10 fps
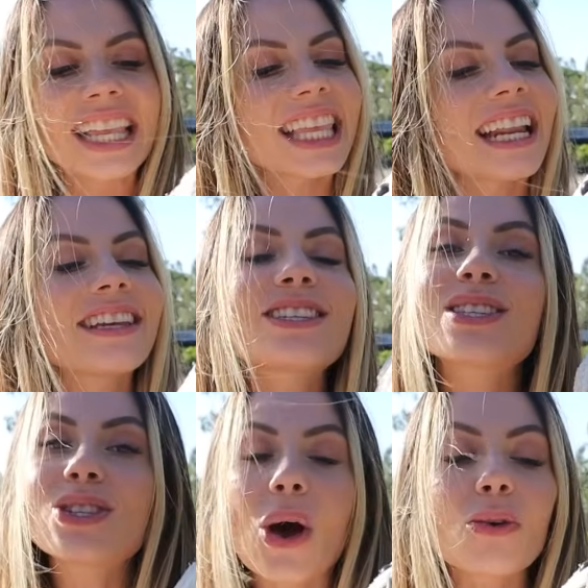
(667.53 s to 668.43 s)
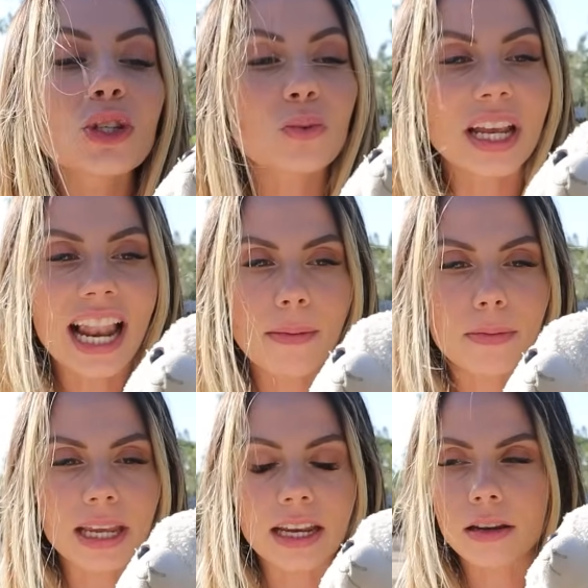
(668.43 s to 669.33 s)
That is so sweet,
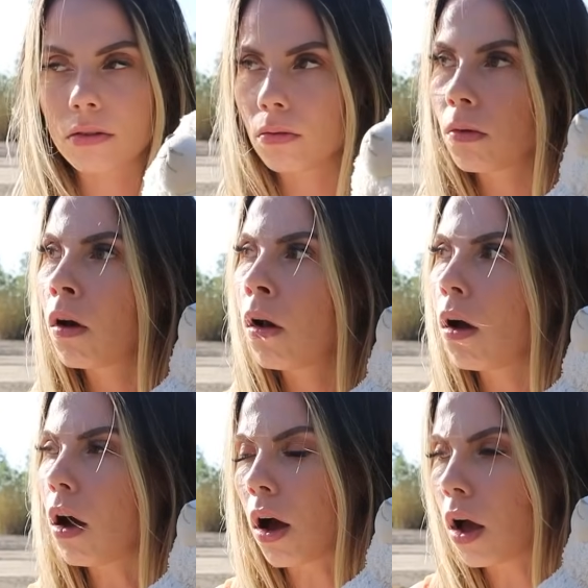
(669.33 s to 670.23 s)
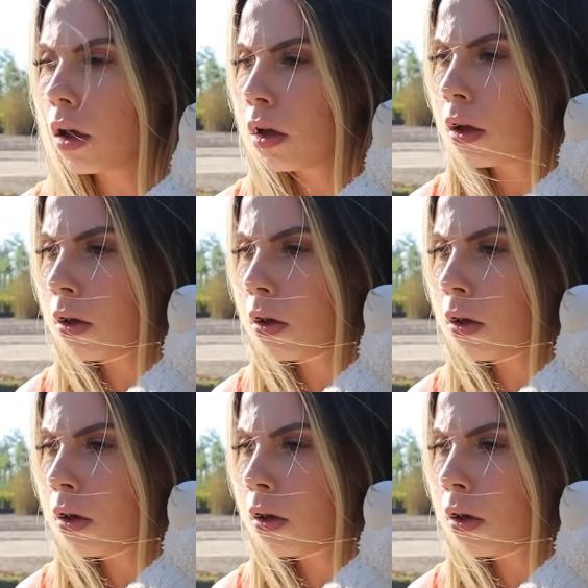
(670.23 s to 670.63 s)
Llamabean. Uh-huh.